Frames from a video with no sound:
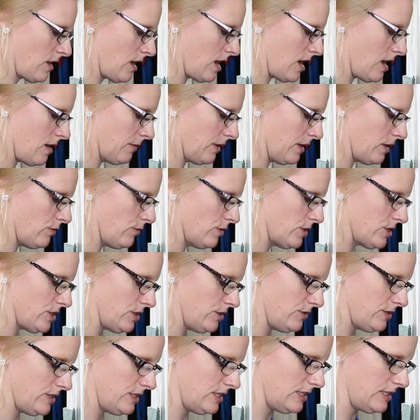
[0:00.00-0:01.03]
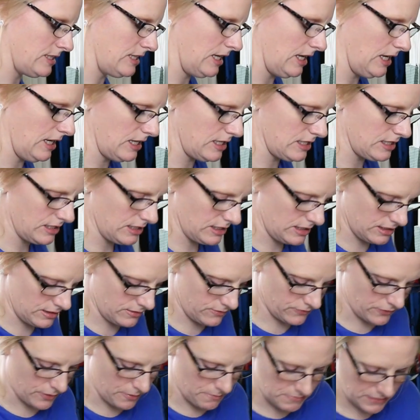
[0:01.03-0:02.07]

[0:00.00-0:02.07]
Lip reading: I'm going to reduce this heat from